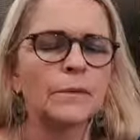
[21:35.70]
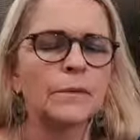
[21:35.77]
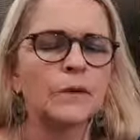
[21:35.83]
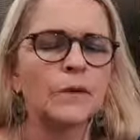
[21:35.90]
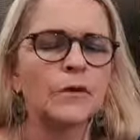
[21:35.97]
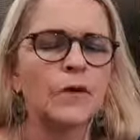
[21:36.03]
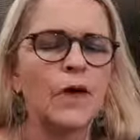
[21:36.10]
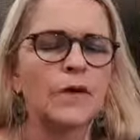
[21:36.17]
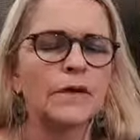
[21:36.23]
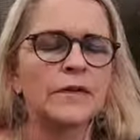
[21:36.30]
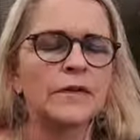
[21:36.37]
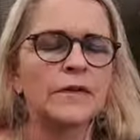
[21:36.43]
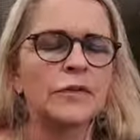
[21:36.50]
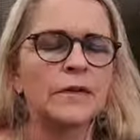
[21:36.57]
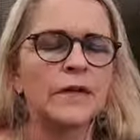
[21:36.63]
right
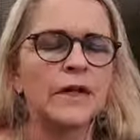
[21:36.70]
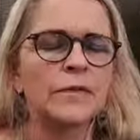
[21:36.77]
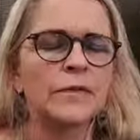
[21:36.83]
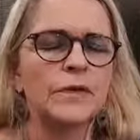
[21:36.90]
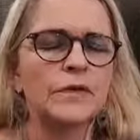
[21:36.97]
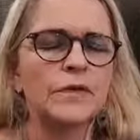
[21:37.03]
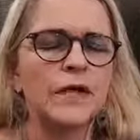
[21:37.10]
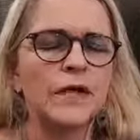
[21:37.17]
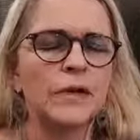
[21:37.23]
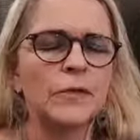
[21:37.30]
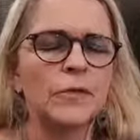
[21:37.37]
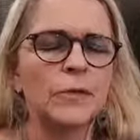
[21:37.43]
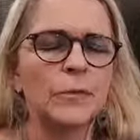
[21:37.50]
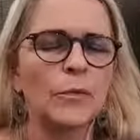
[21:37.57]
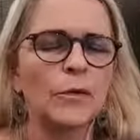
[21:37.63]
into every cell
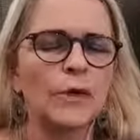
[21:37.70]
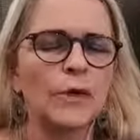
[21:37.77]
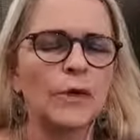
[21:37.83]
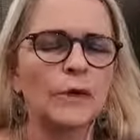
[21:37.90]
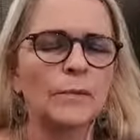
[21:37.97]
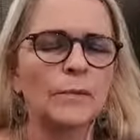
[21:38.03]
of your body,